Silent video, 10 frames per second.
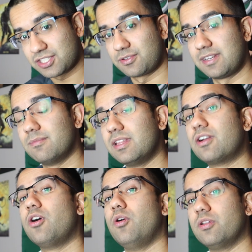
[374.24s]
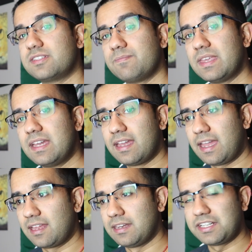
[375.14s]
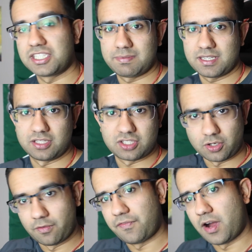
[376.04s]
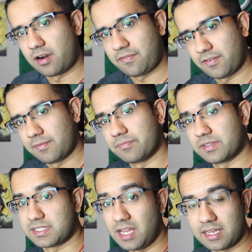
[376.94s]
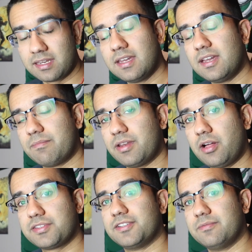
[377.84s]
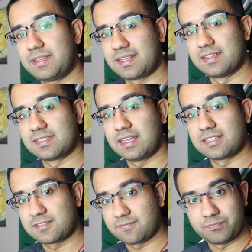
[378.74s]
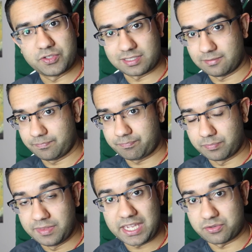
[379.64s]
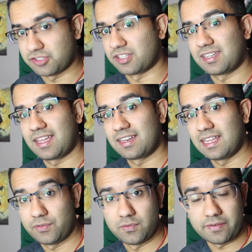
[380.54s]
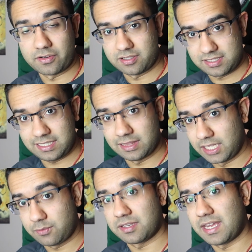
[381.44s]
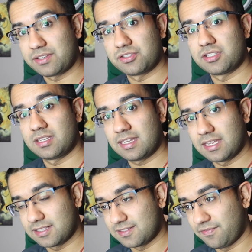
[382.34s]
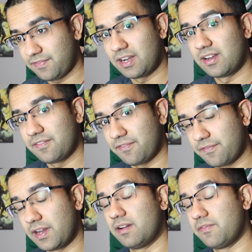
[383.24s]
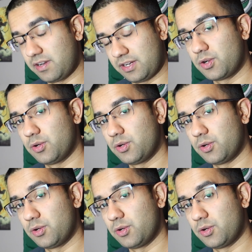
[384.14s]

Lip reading: extremely cold. And not just because it's so far from the sun, but also because it's just nitrogen. And if you've ever seen liquid nitrogen, it is very, very, very